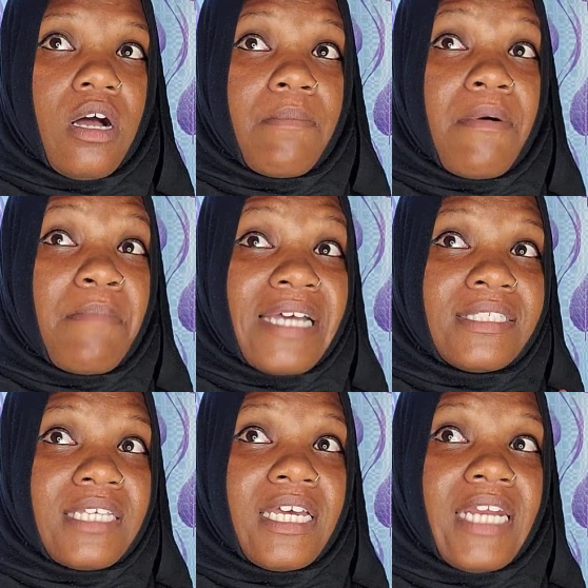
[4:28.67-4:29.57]
Um, my
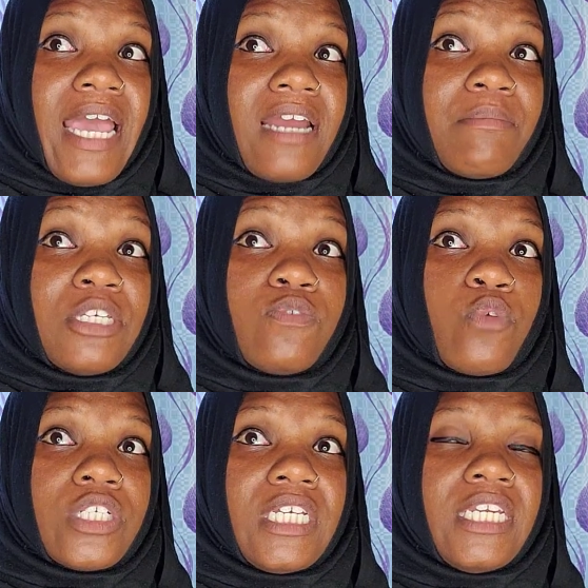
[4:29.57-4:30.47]
son Adam, he's
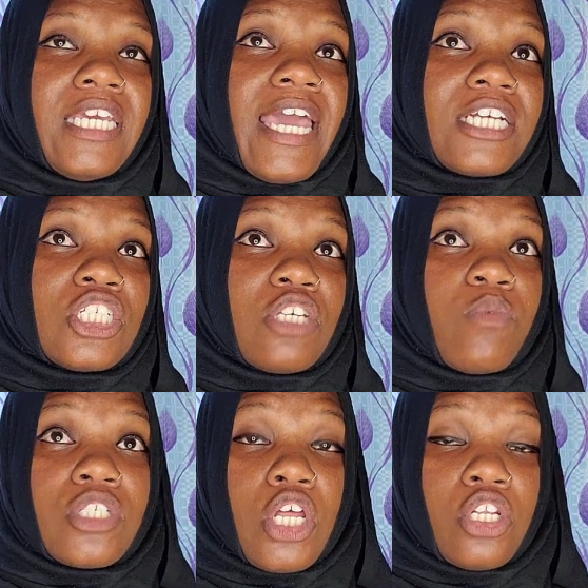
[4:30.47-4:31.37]
14. He actually
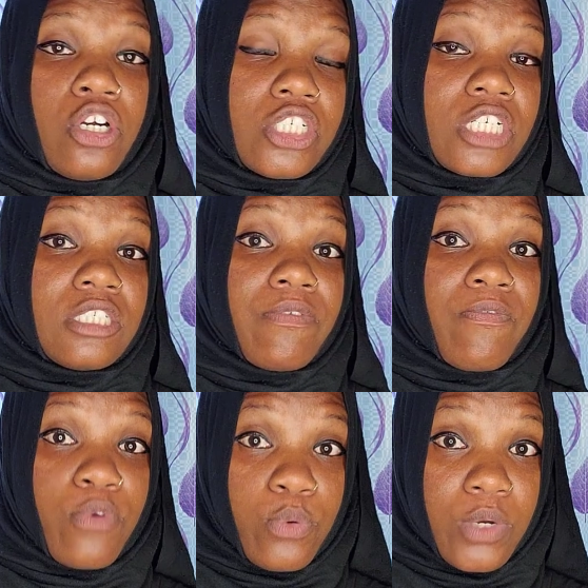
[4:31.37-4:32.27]
was allergic to
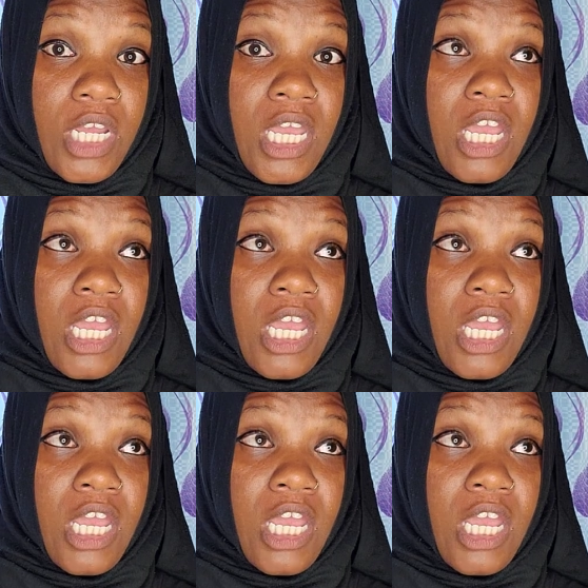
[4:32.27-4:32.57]
fruit